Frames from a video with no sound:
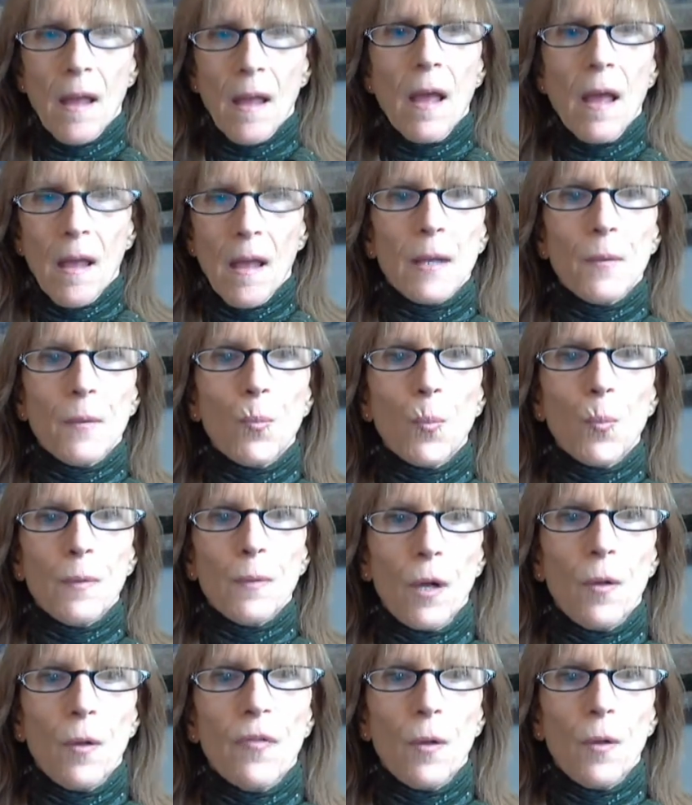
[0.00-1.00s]
Okay,
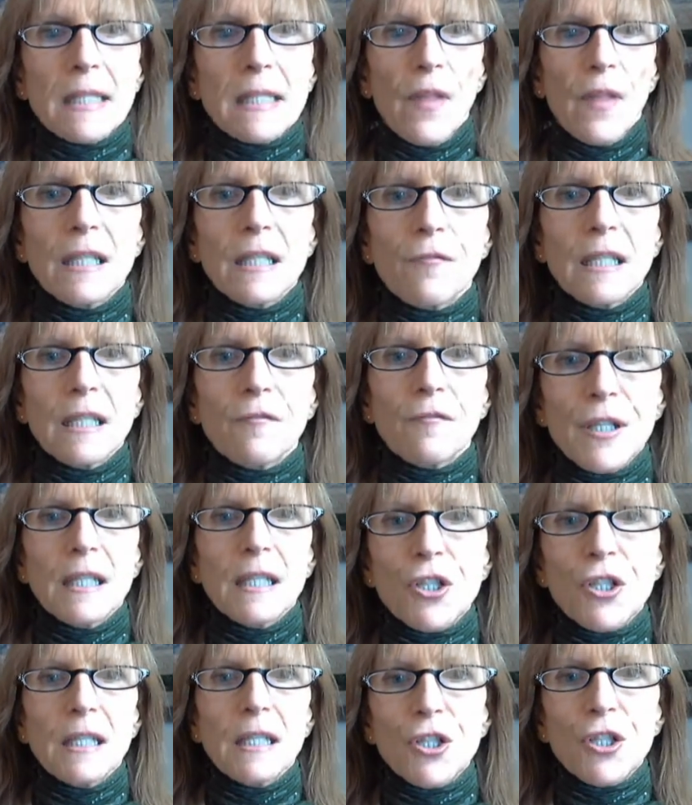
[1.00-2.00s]
well, that's it for
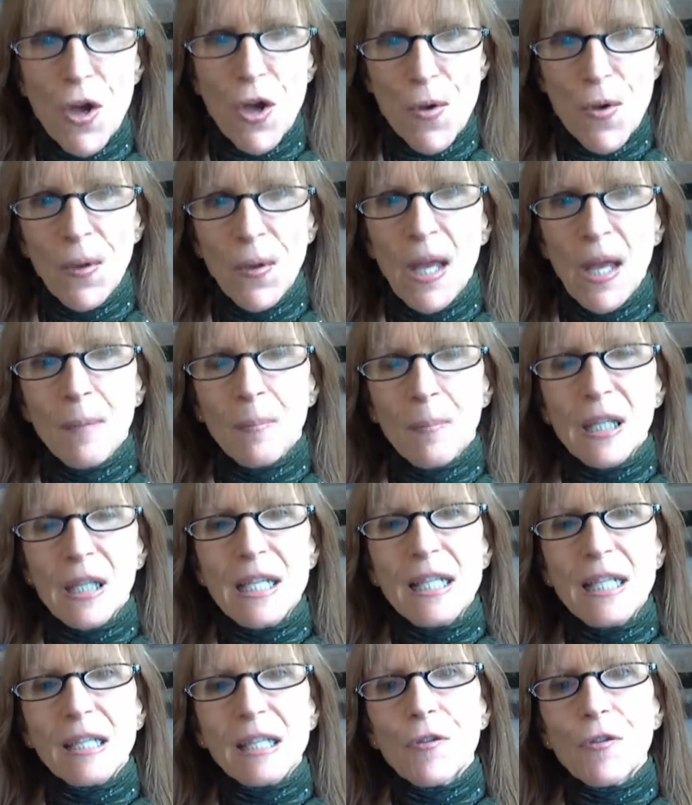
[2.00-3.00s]
this show.
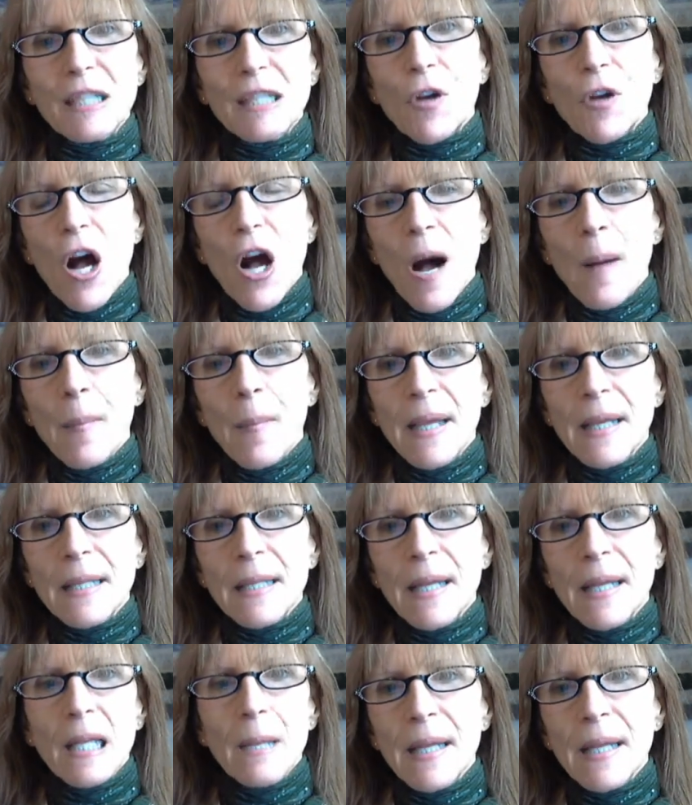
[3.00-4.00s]
Please leave your
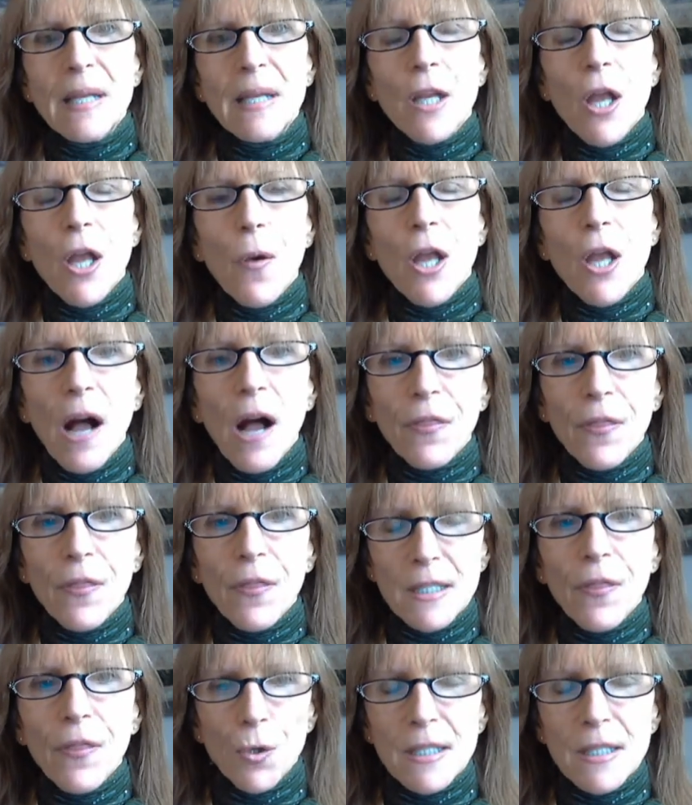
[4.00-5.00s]
comments. Let me know how
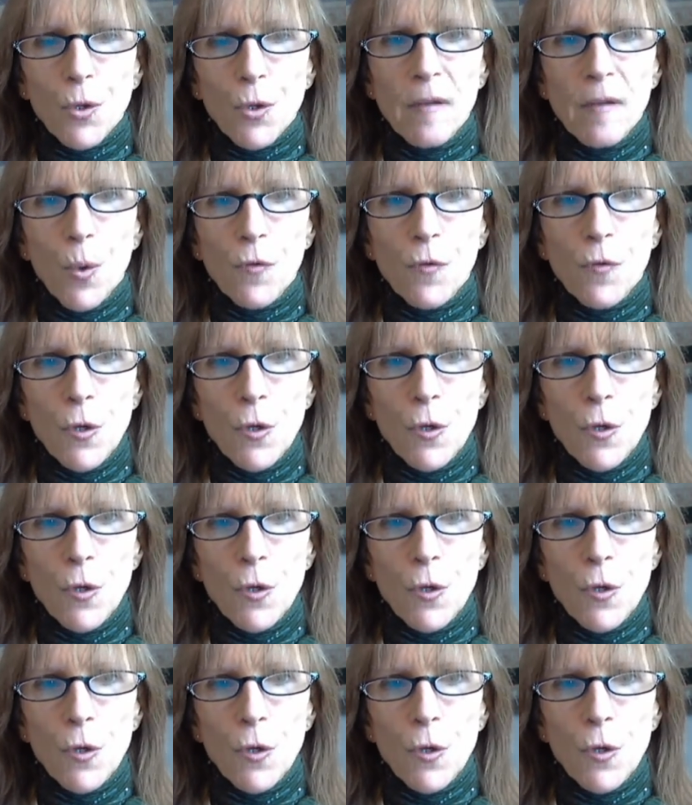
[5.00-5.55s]
things are going for